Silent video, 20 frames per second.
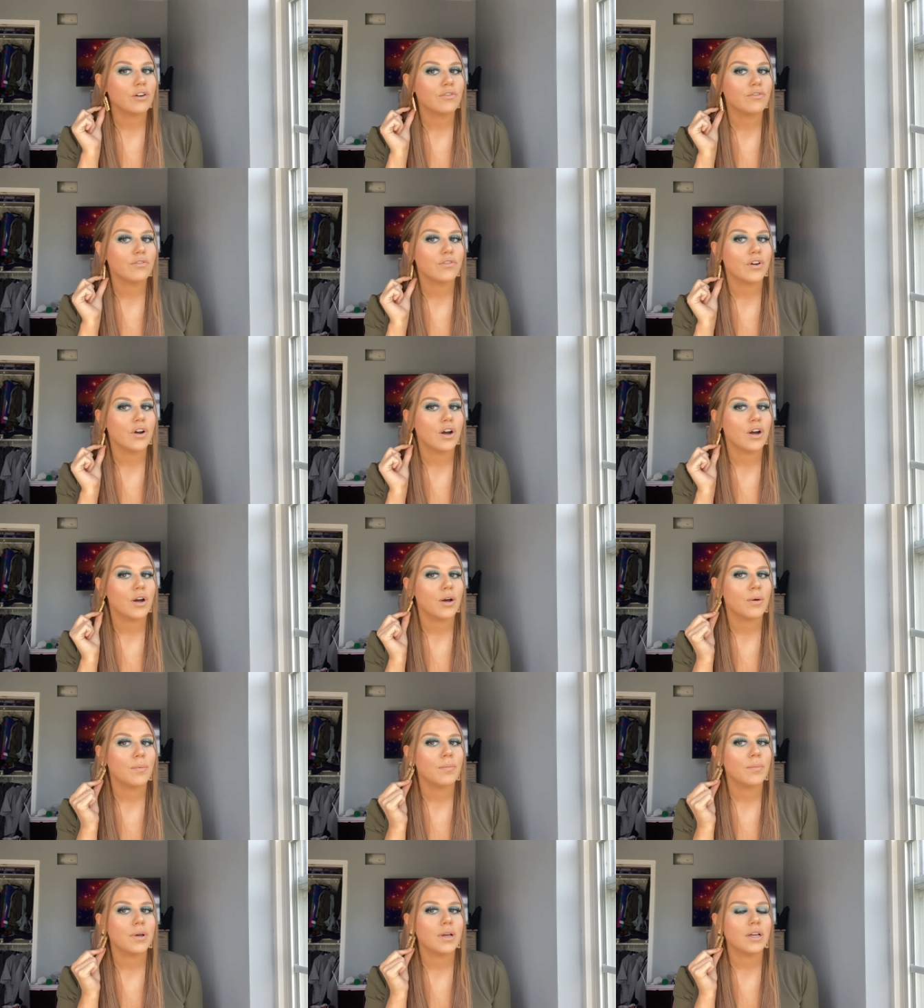
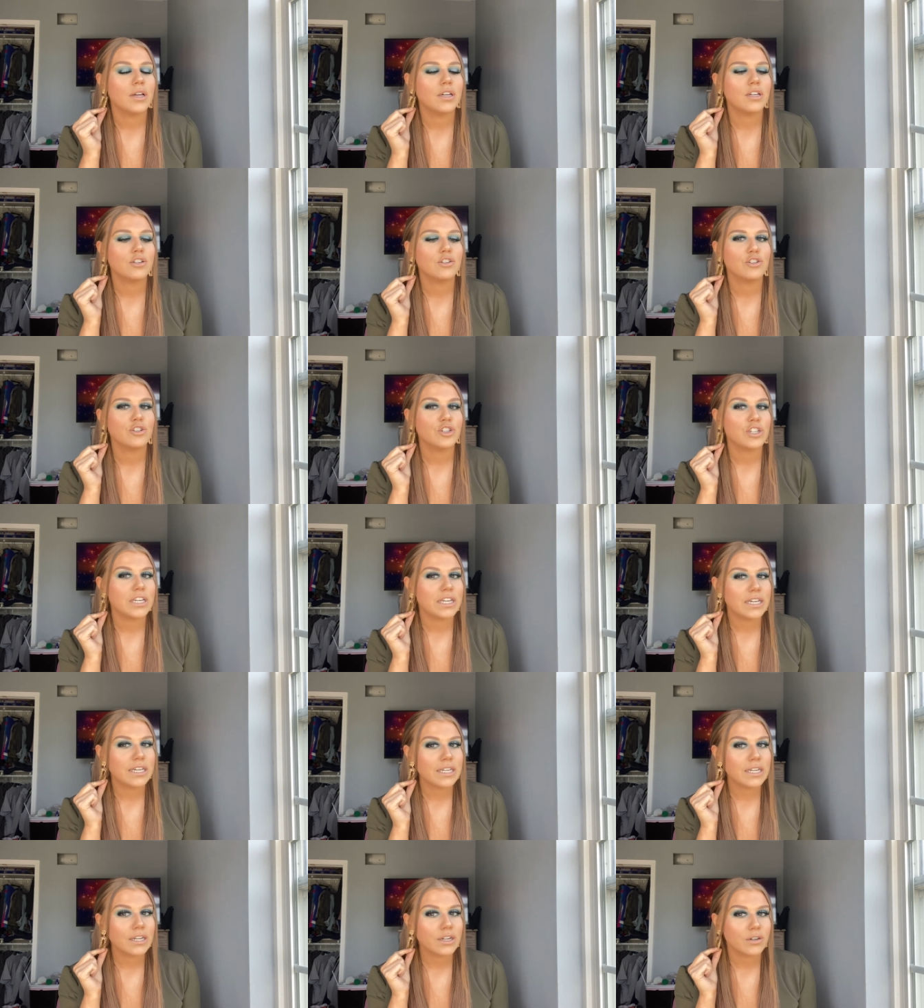from
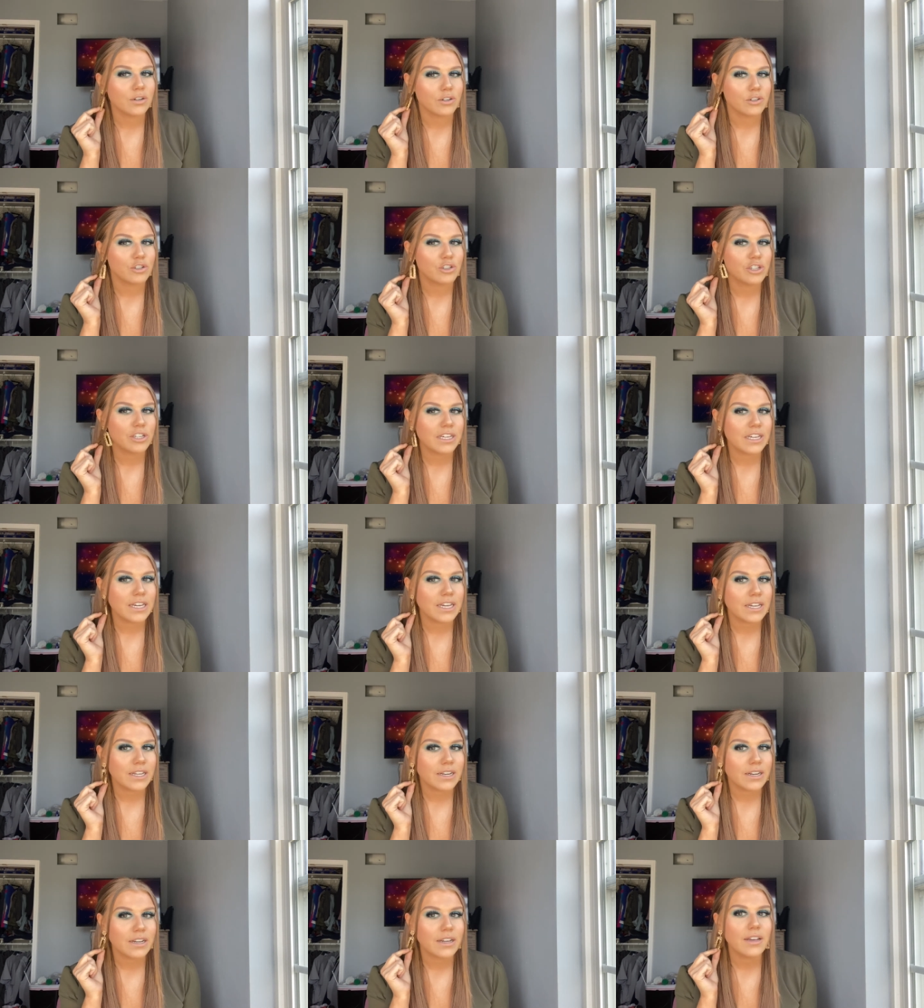
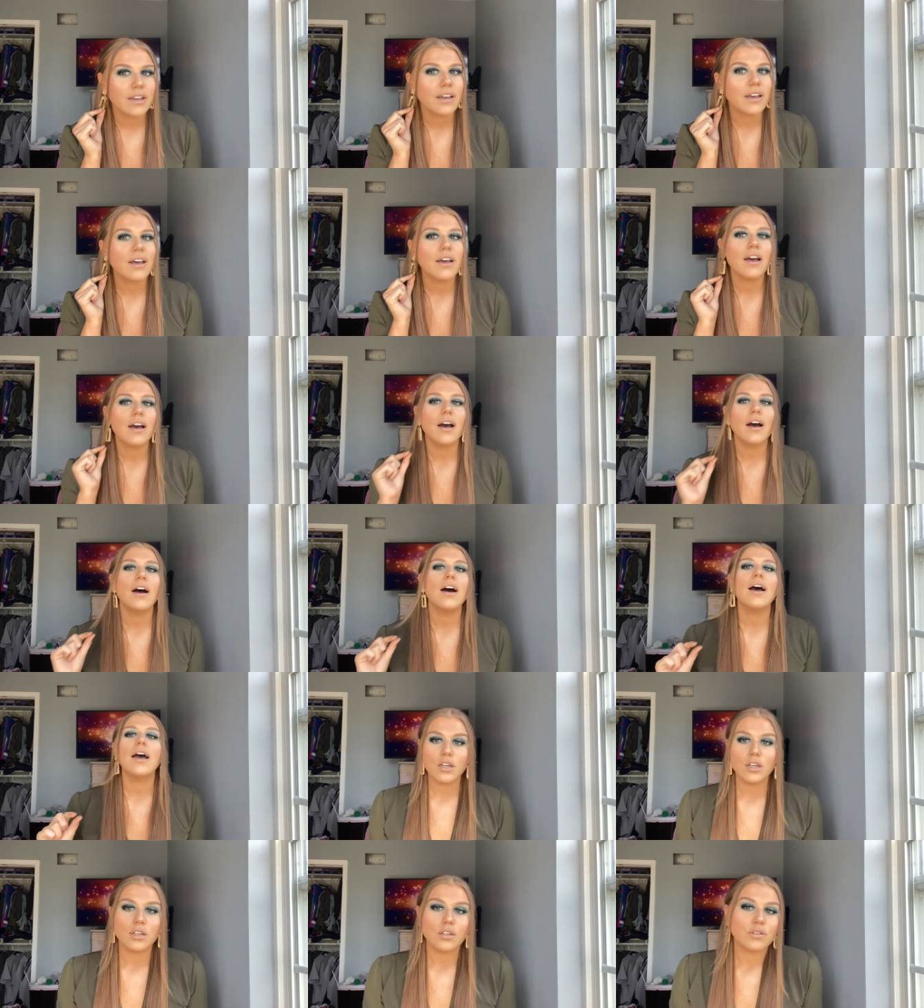Shein.
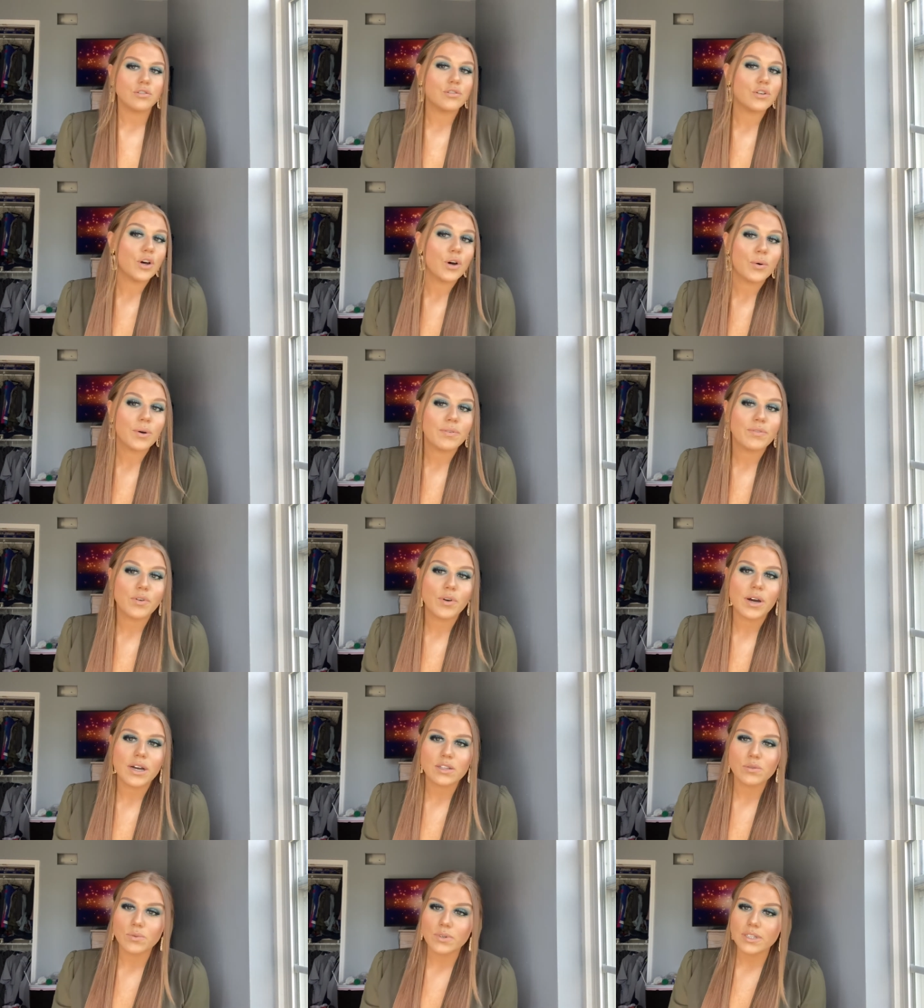So if you
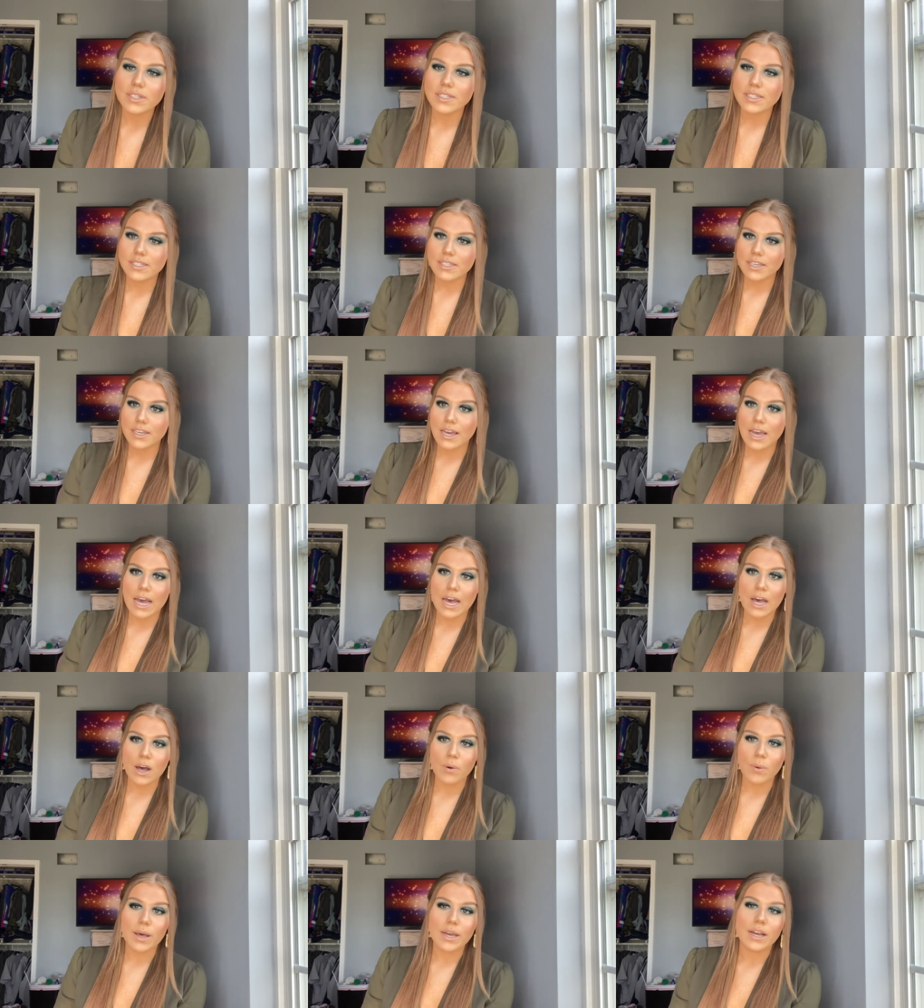guys want to see
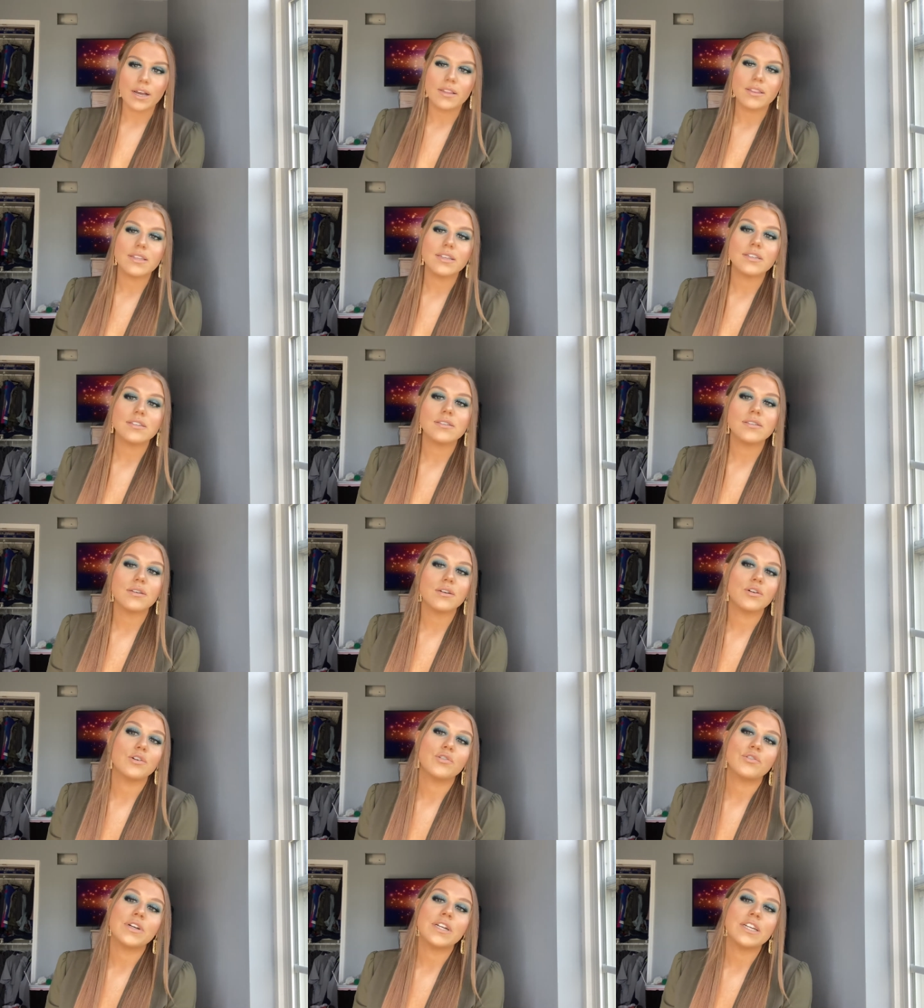how I got this
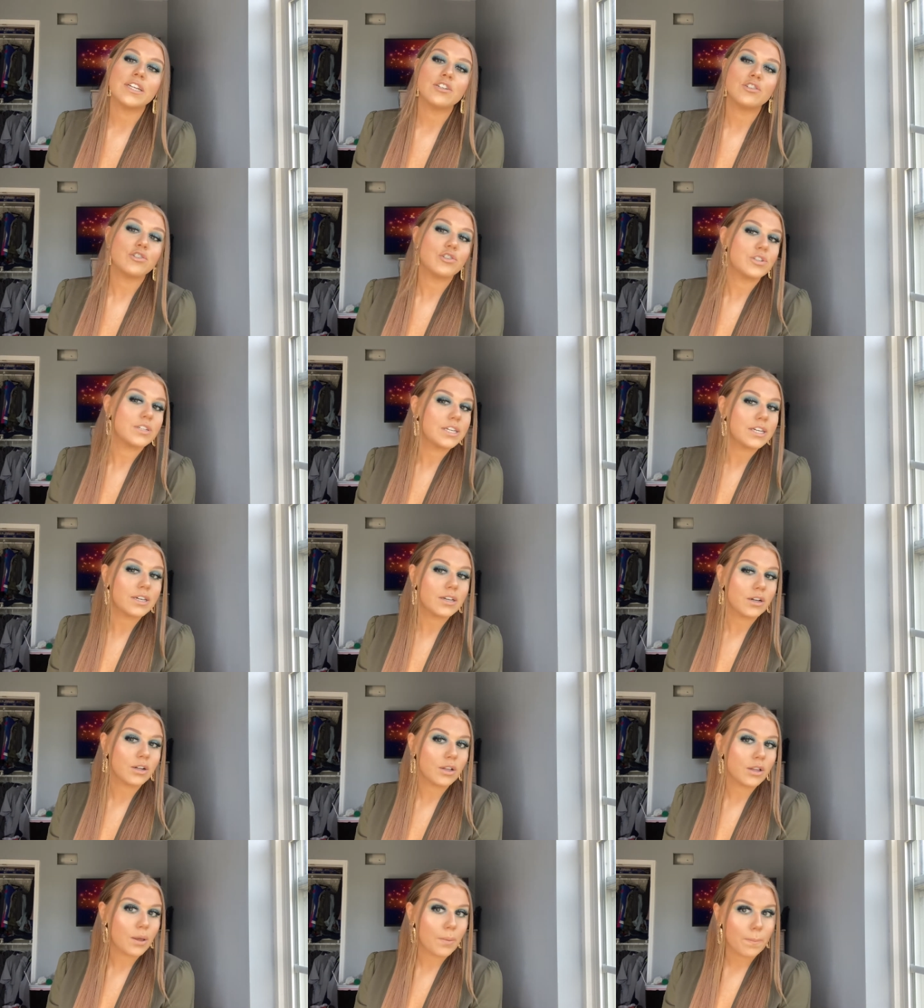greenish
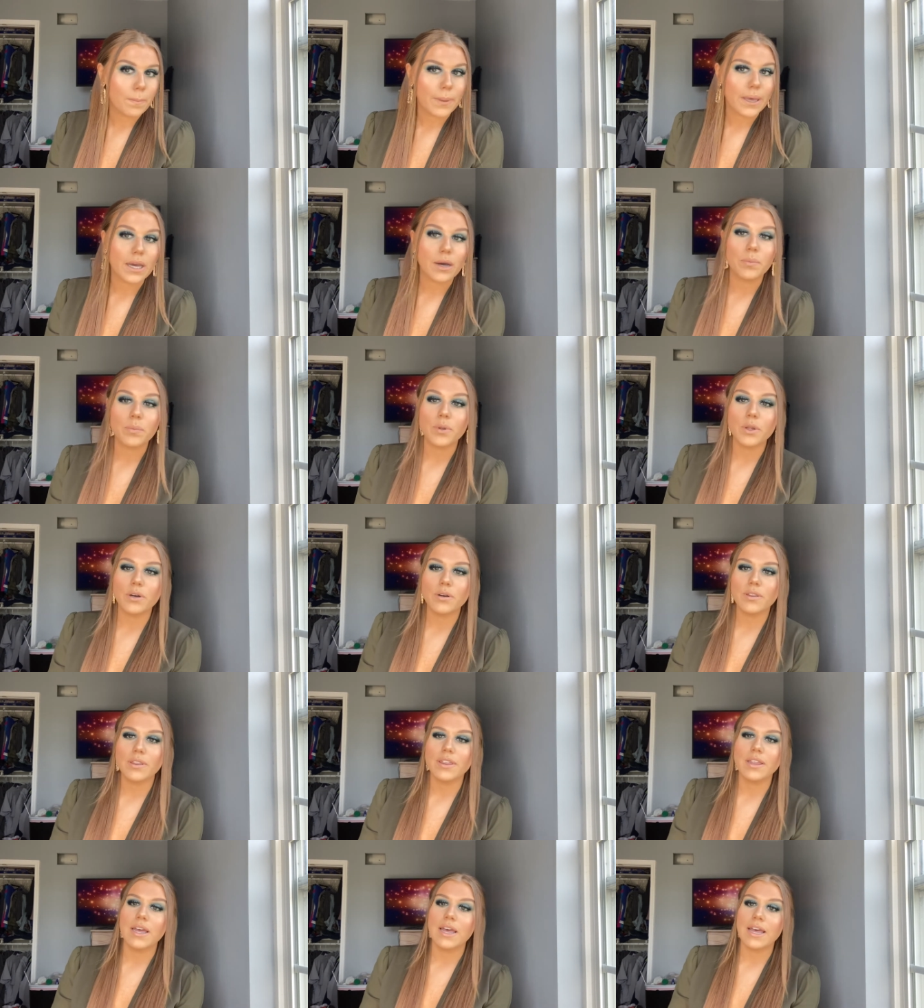teal makeup look,
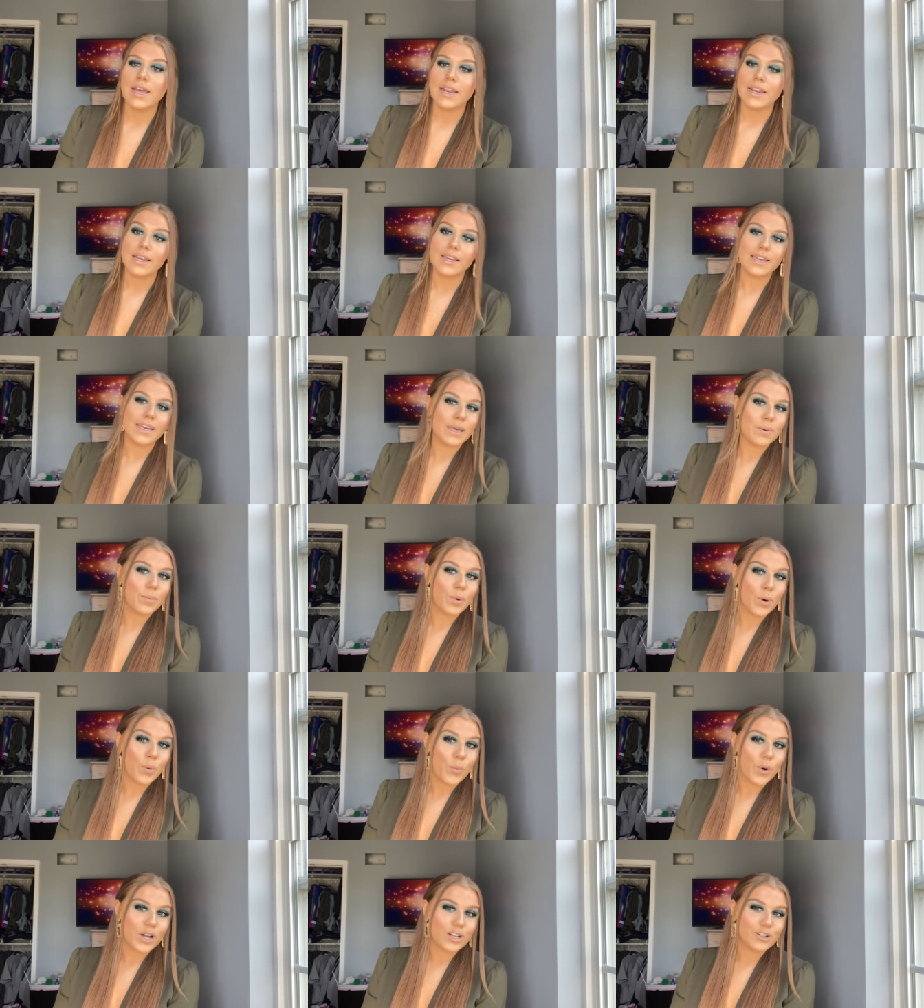then keep on
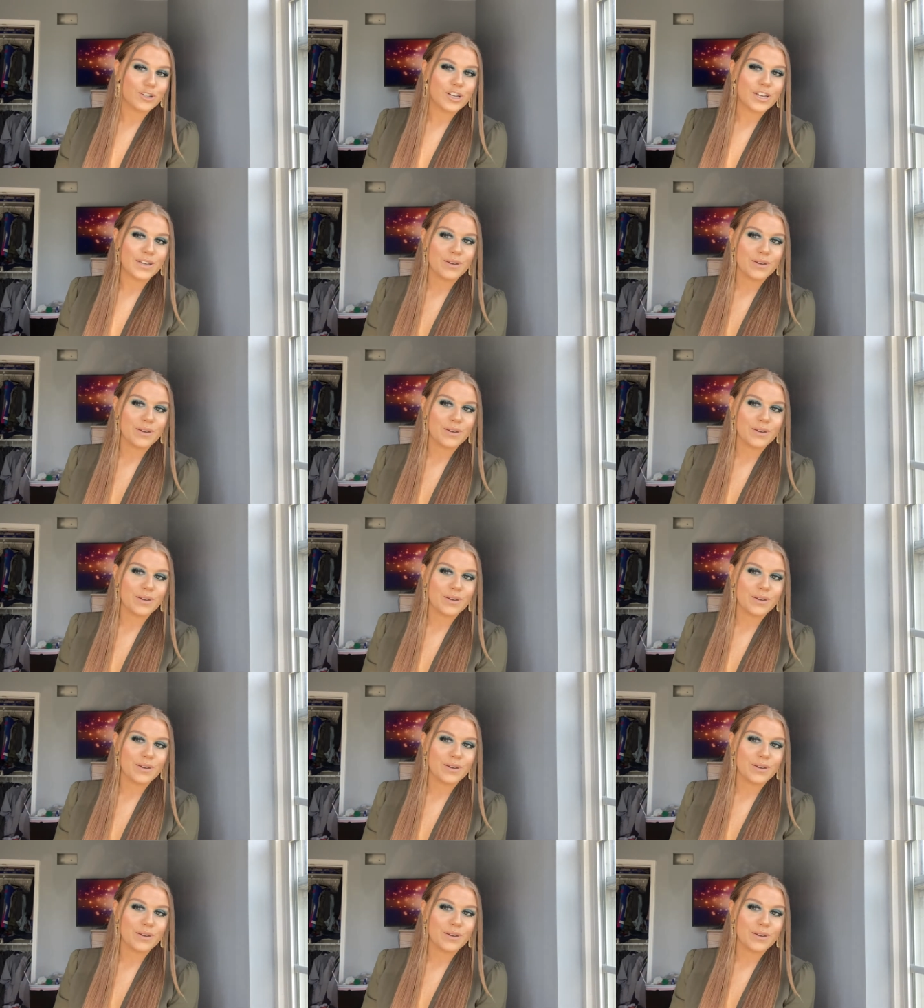watching.